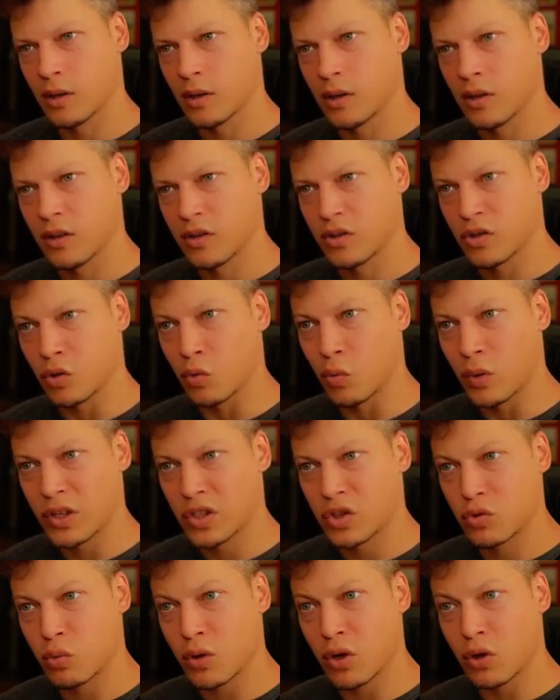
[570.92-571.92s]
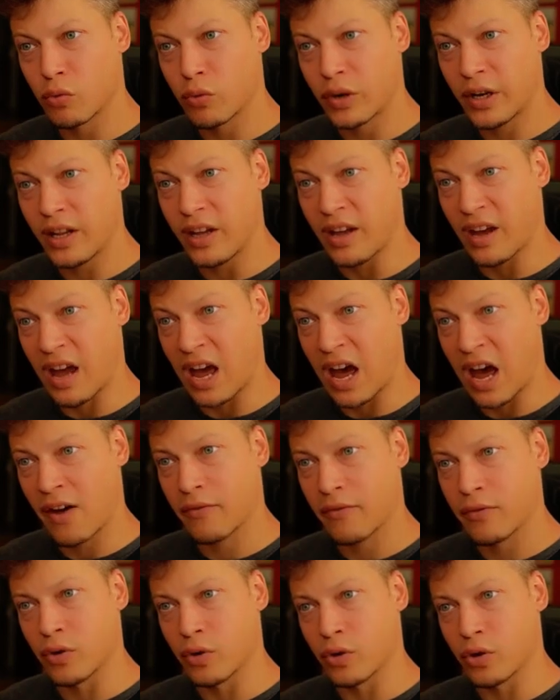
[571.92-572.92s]
So once we already
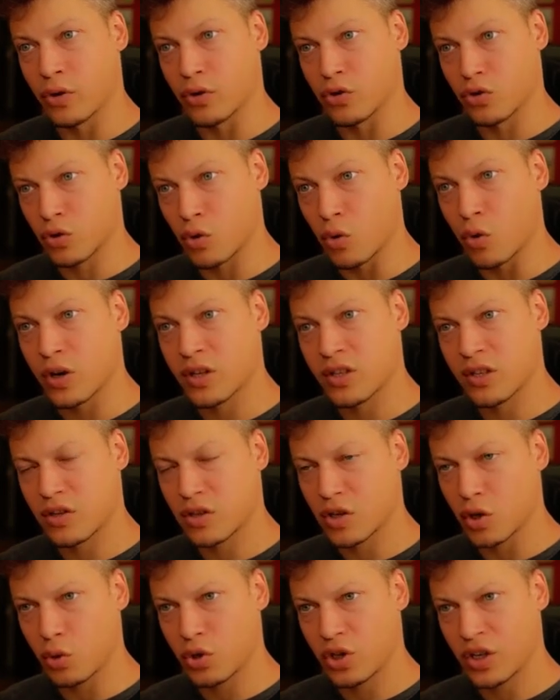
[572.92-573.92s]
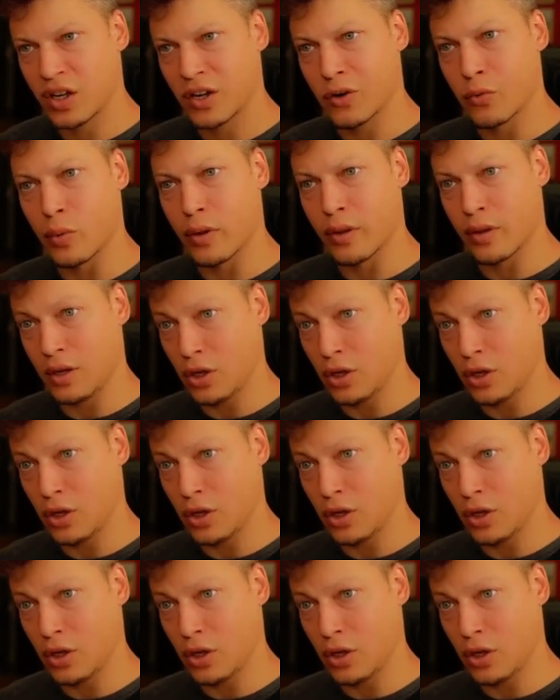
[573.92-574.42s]
have the scores associated with